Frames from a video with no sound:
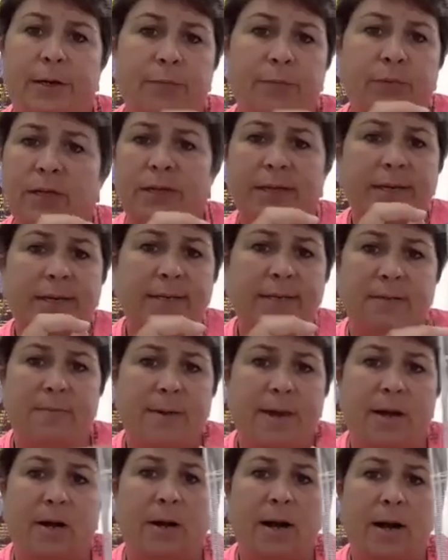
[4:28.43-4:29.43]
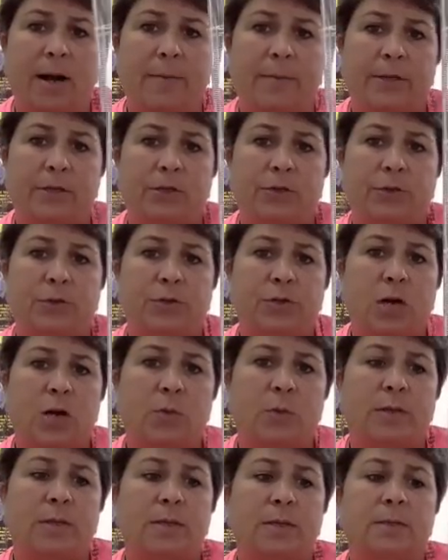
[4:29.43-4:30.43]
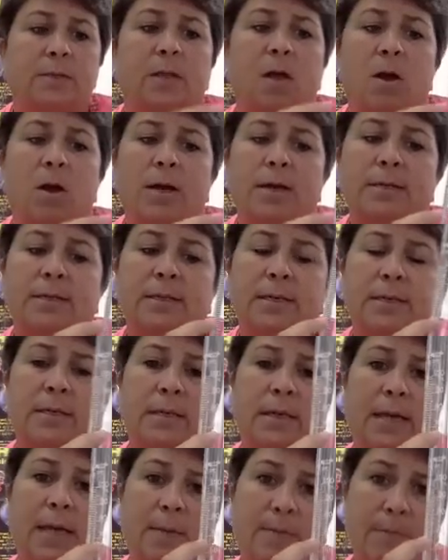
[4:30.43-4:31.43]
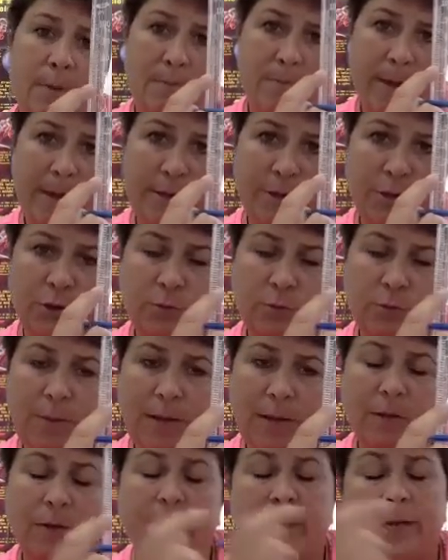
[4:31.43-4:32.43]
It really doesn't matter how much you start with, as long as it can be measured by the